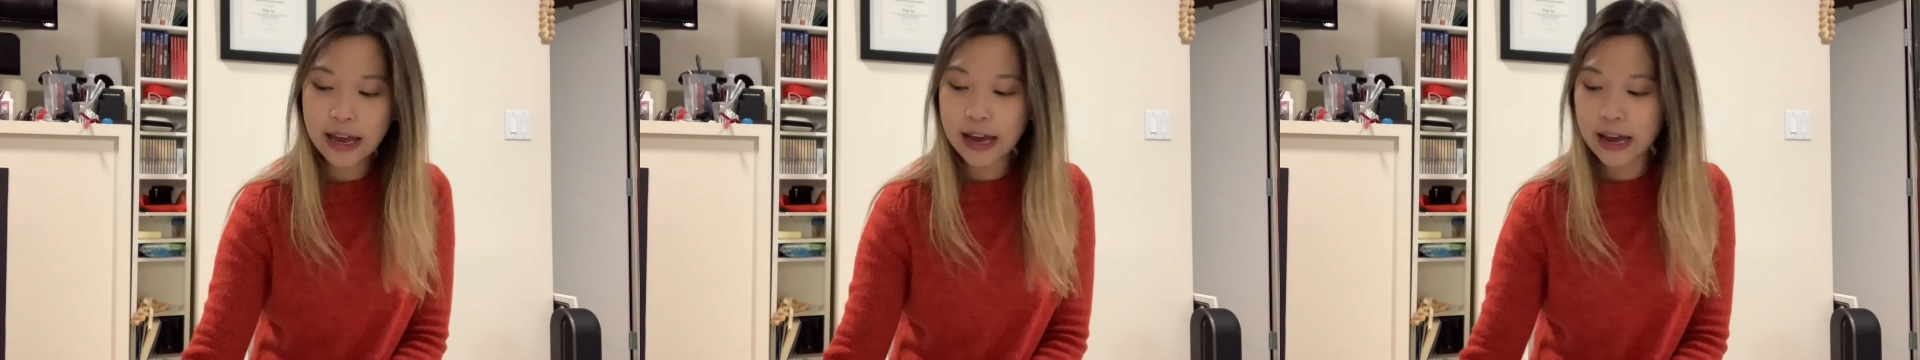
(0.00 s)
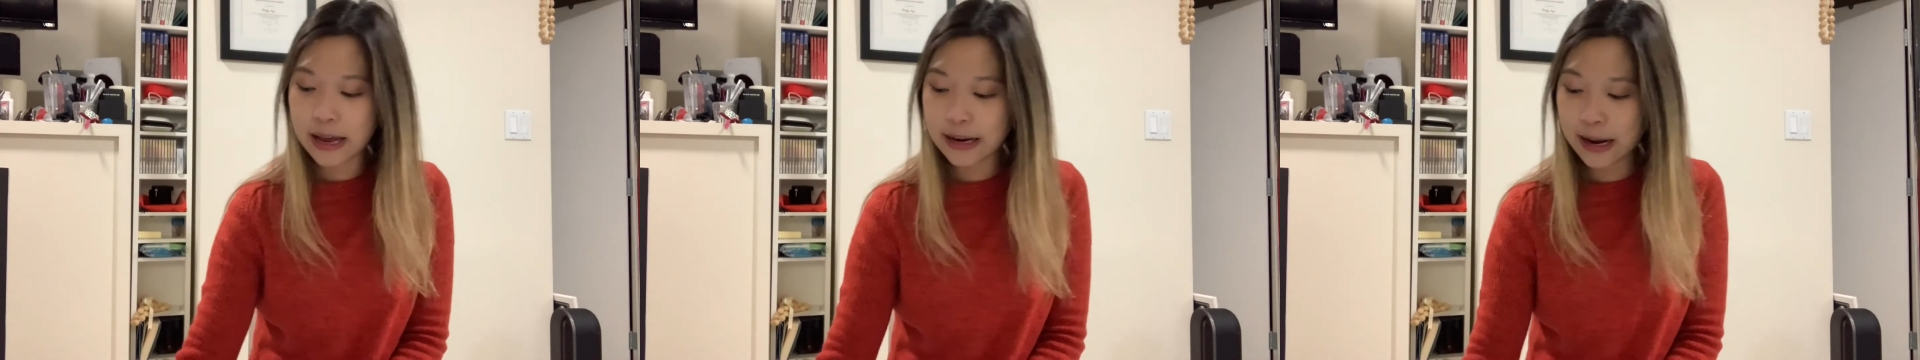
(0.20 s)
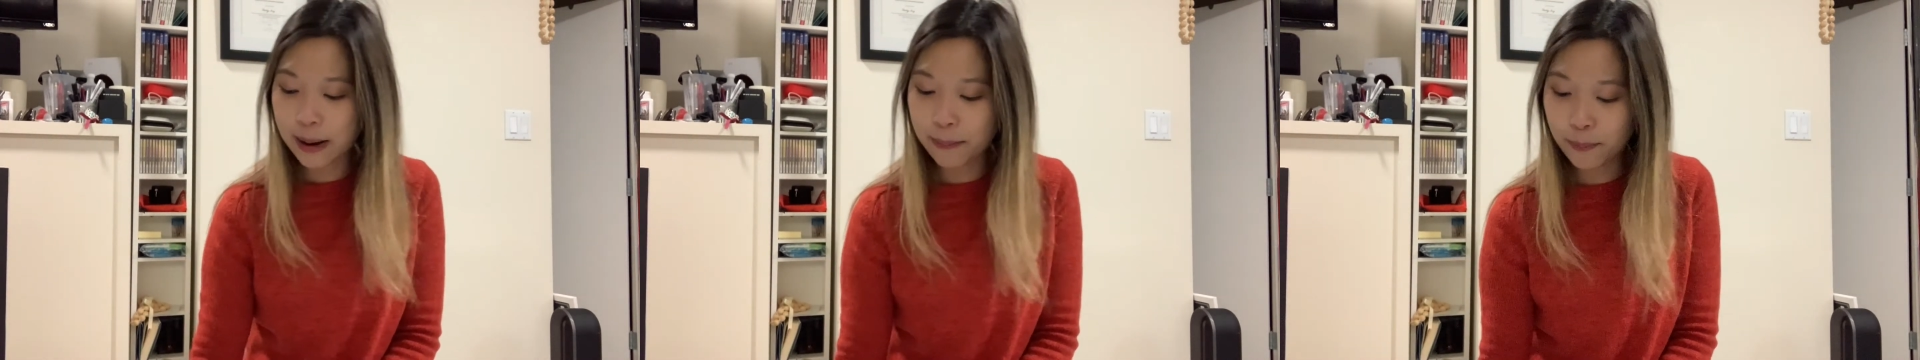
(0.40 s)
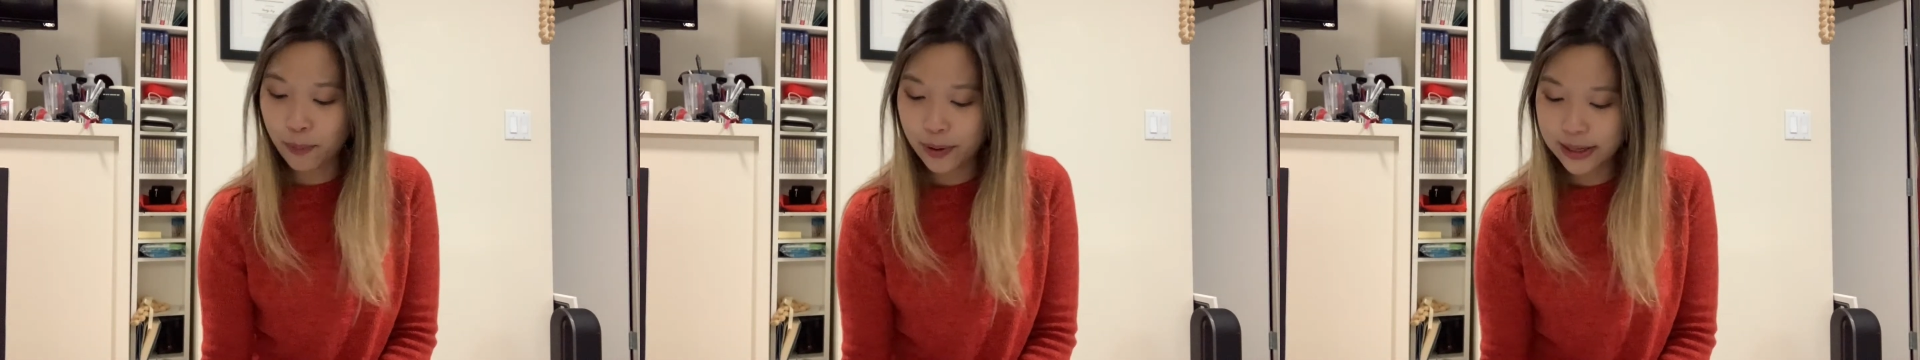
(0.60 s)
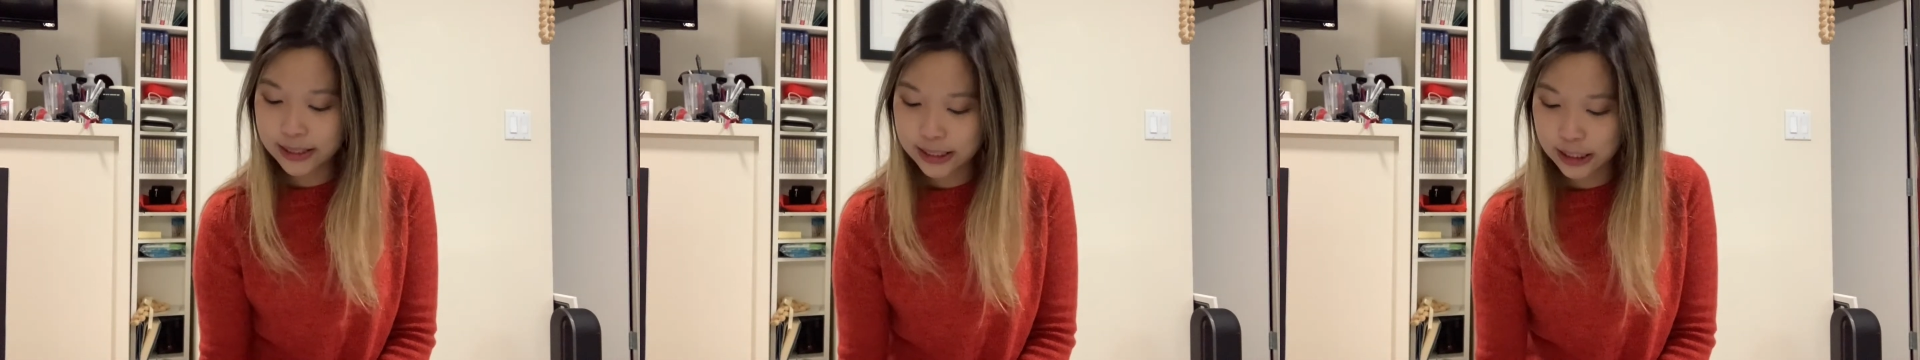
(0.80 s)
Now,
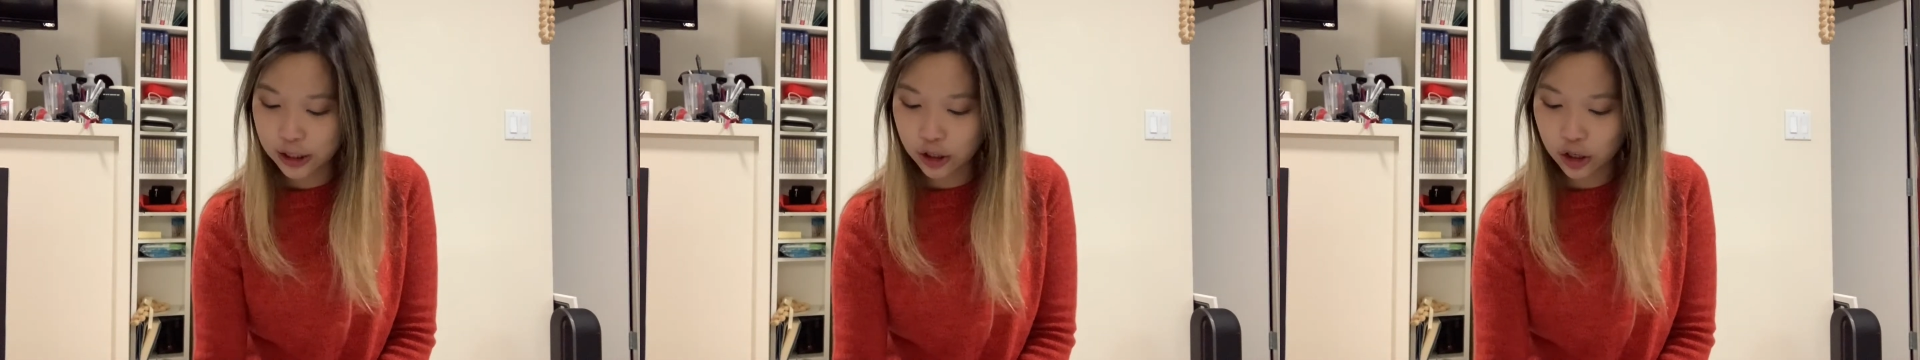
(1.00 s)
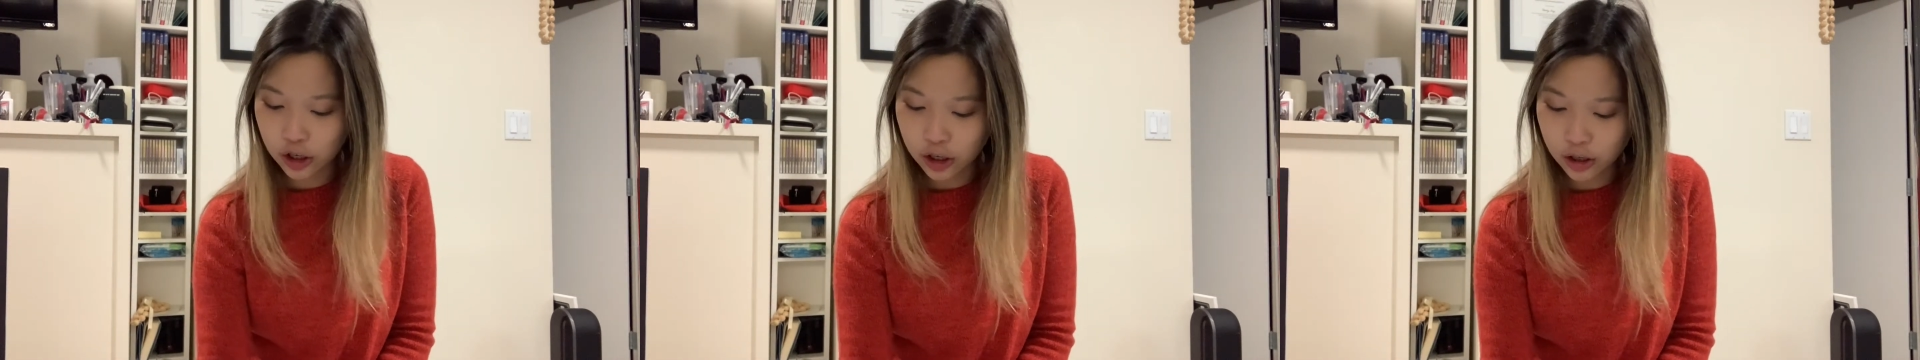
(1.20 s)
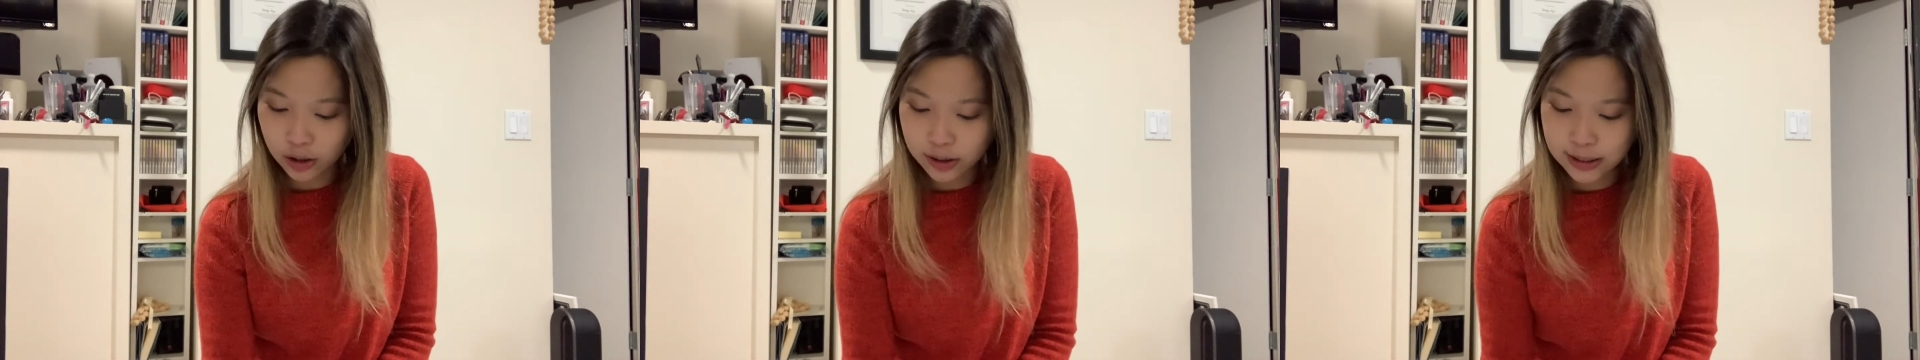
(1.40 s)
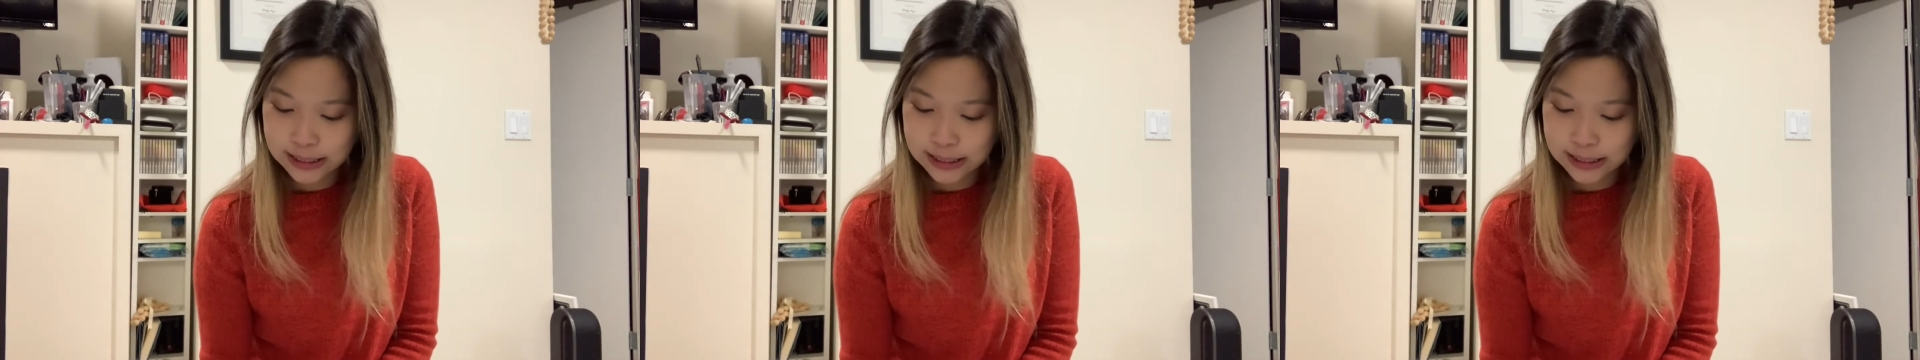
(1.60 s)
boys and girls,